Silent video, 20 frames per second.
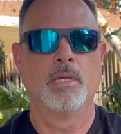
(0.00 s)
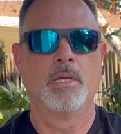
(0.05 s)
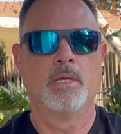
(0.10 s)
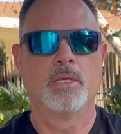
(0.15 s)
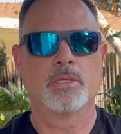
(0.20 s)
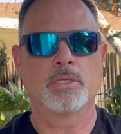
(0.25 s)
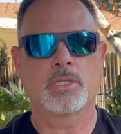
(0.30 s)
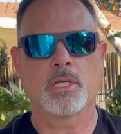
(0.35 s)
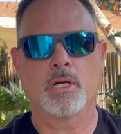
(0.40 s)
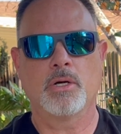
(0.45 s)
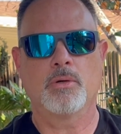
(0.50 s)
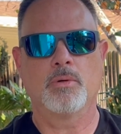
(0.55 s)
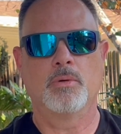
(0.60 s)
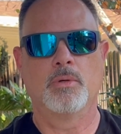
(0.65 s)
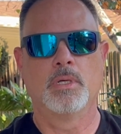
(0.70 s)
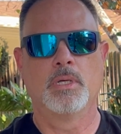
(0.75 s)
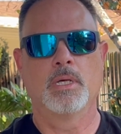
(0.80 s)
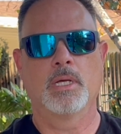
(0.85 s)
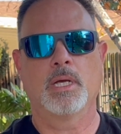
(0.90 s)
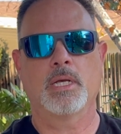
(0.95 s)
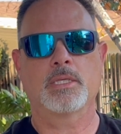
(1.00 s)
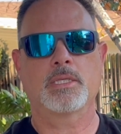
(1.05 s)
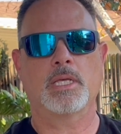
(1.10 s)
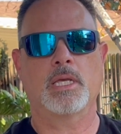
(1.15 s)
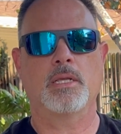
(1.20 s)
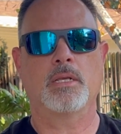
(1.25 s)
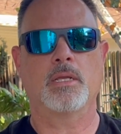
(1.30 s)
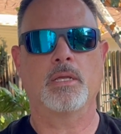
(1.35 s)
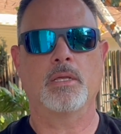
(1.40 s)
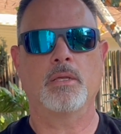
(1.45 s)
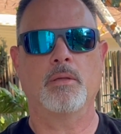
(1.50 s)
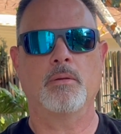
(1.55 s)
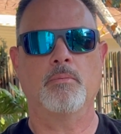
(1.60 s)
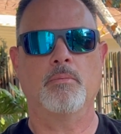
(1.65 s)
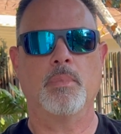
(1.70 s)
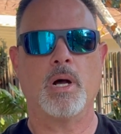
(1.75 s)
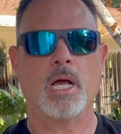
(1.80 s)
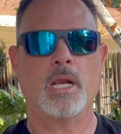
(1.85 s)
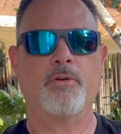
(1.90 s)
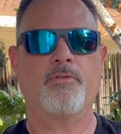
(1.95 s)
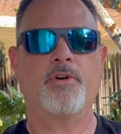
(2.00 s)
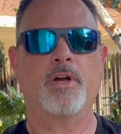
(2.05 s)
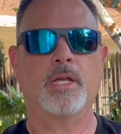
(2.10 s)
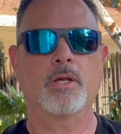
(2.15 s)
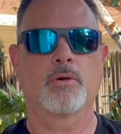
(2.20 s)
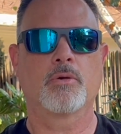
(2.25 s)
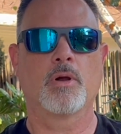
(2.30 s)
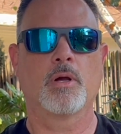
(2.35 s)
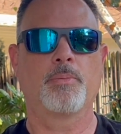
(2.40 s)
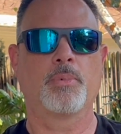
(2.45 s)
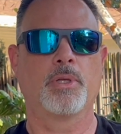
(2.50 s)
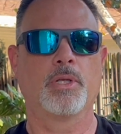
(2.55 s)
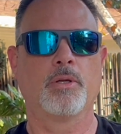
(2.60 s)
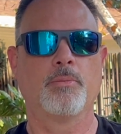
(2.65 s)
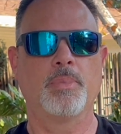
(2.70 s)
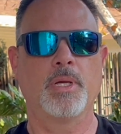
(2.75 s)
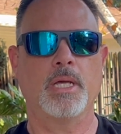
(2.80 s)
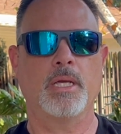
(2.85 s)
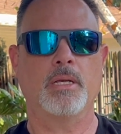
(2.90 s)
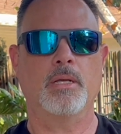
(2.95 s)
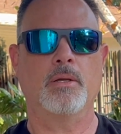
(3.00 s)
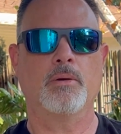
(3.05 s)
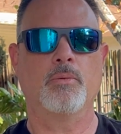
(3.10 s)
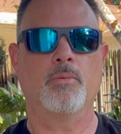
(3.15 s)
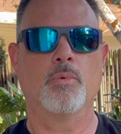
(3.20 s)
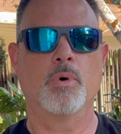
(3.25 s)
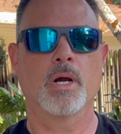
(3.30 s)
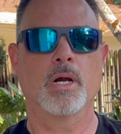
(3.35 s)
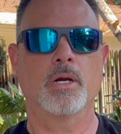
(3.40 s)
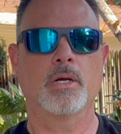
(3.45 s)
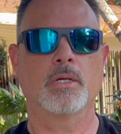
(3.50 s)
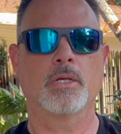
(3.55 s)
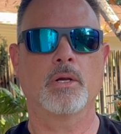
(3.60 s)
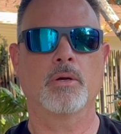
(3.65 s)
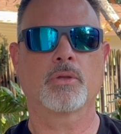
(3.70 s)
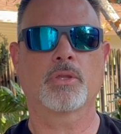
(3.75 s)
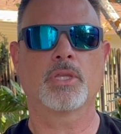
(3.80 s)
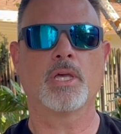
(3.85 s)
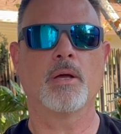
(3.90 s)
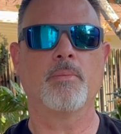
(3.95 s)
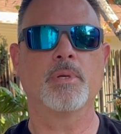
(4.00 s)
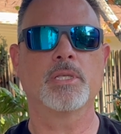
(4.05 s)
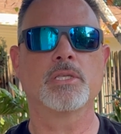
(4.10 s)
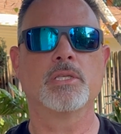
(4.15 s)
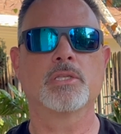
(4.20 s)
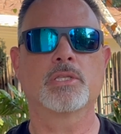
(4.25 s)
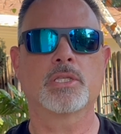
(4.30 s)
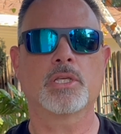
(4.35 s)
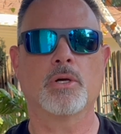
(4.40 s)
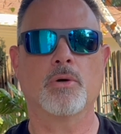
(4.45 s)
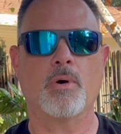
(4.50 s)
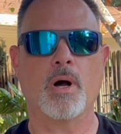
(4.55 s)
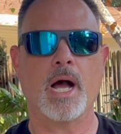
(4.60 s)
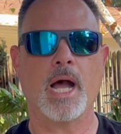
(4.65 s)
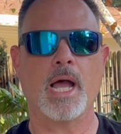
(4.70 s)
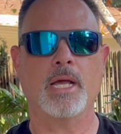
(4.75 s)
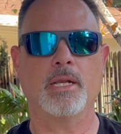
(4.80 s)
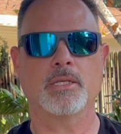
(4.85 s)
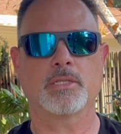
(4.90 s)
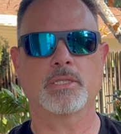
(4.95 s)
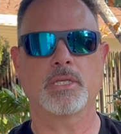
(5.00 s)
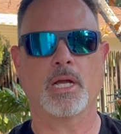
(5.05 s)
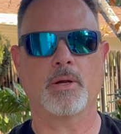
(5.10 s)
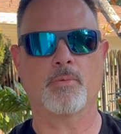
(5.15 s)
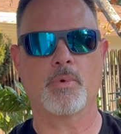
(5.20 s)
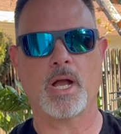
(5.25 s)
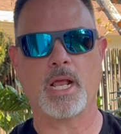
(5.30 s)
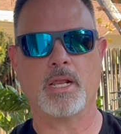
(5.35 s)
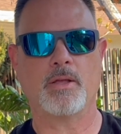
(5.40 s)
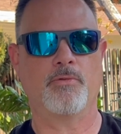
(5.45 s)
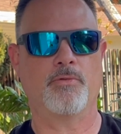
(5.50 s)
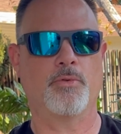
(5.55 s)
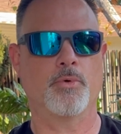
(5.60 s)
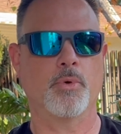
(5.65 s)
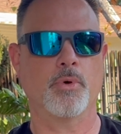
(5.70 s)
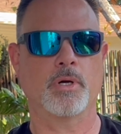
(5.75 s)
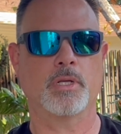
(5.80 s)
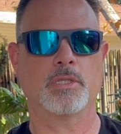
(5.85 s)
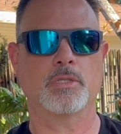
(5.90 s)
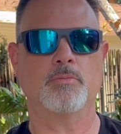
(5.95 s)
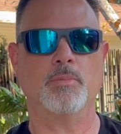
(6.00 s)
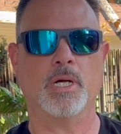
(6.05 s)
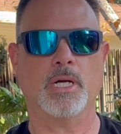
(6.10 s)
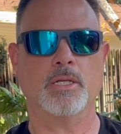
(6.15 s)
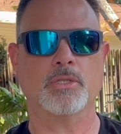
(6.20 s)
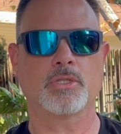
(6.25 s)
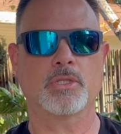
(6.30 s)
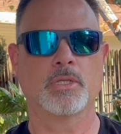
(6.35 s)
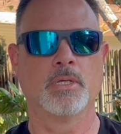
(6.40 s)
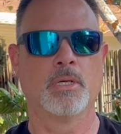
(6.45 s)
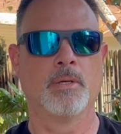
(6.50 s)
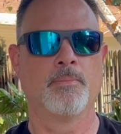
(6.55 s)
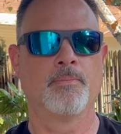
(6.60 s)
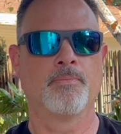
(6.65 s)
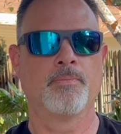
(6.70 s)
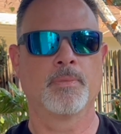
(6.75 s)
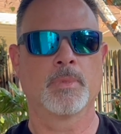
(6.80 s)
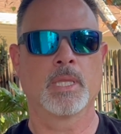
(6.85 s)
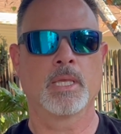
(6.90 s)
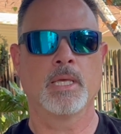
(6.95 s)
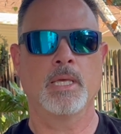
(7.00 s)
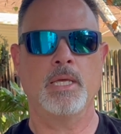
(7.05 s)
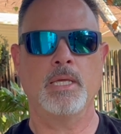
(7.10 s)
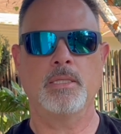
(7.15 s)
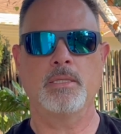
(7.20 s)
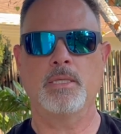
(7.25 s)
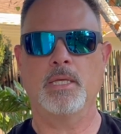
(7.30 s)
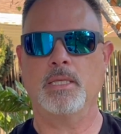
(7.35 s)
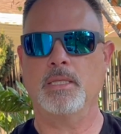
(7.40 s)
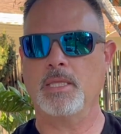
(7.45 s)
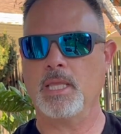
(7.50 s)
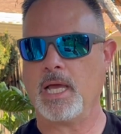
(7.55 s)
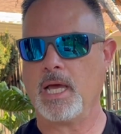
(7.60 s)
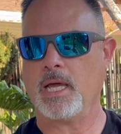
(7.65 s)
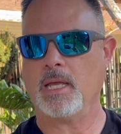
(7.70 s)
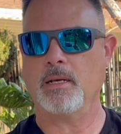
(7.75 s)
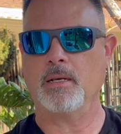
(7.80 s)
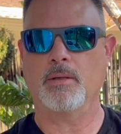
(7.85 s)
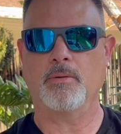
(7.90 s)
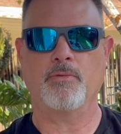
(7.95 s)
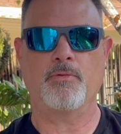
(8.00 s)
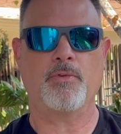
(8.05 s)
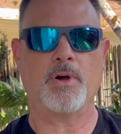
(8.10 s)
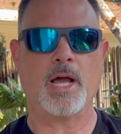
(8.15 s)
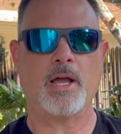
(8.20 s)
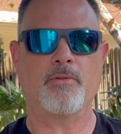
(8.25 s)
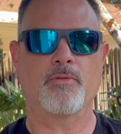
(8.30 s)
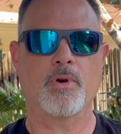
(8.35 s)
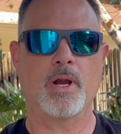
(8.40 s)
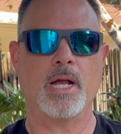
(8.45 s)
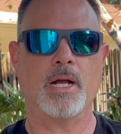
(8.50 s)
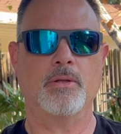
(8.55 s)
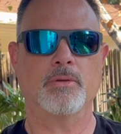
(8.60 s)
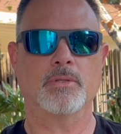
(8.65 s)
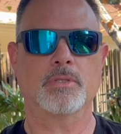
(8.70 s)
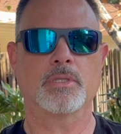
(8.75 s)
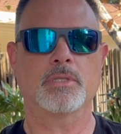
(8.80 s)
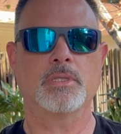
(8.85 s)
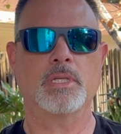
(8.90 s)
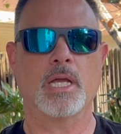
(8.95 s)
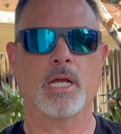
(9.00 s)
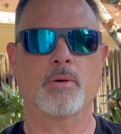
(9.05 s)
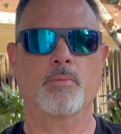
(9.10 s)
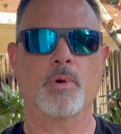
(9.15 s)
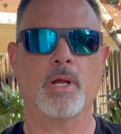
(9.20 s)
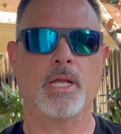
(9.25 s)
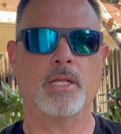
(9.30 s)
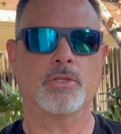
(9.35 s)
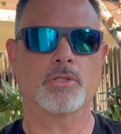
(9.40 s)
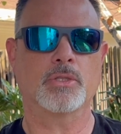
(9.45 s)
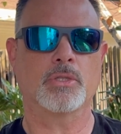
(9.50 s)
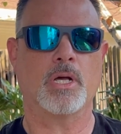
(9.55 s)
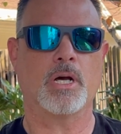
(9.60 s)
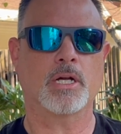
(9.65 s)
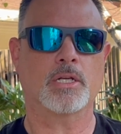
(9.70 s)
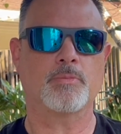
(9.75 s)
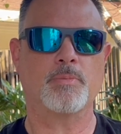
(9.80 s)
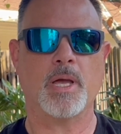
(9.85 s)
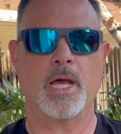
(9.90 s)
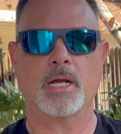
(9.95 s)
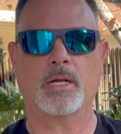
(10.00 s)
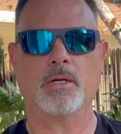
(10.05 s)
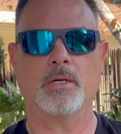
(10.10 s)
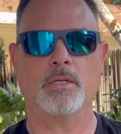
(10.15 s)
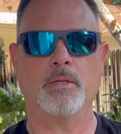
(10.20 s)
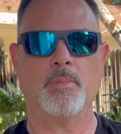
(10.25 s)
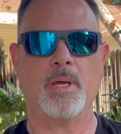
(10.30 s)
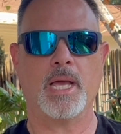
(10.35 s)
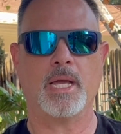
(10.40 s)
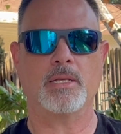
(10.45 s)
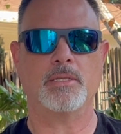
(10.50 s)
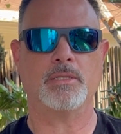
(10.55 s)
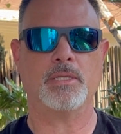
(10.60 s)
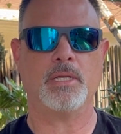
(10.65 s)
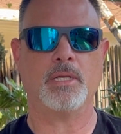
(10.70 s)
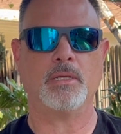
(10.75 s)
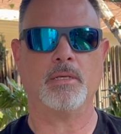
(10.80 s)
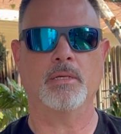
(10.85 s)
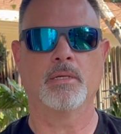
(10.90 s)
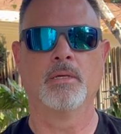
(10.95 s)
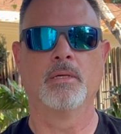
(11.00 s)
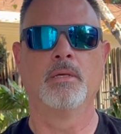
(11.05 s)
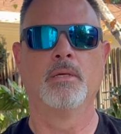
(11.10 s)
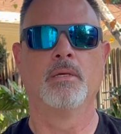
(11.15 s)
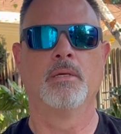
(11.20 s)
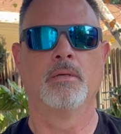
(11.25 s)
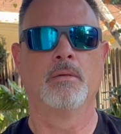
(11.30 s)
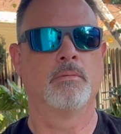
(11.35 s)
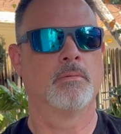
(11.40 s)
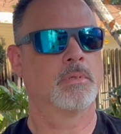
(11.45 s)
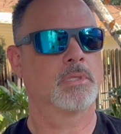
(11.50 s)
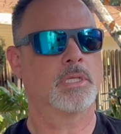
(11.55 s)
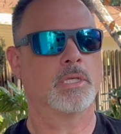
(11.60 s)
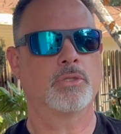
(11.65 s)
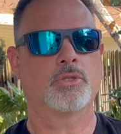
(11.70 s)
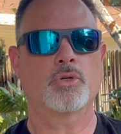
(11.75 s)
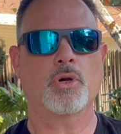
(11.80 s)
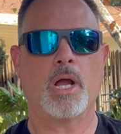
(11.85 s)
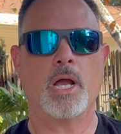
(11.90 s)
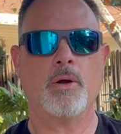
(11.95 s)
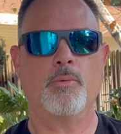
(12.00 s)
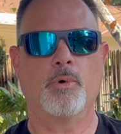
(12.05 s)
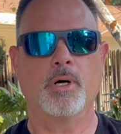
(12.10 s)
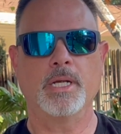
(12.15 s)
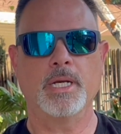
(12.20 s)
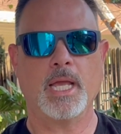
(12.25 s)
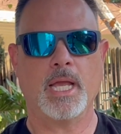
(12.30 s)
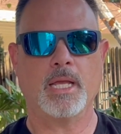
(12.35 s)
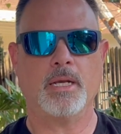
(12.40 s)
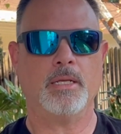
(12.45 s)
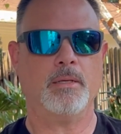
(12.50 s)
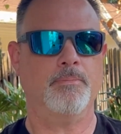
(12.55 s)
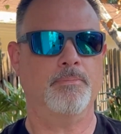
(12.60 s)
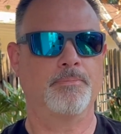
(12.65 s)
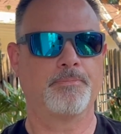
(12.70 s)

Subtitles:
So I said, modify your grip a little bit where your thumb isn't so high and it's not riding forward as much. He did that. 5 rounds, downrange, locks back on the magazine. Said, try it one-handed.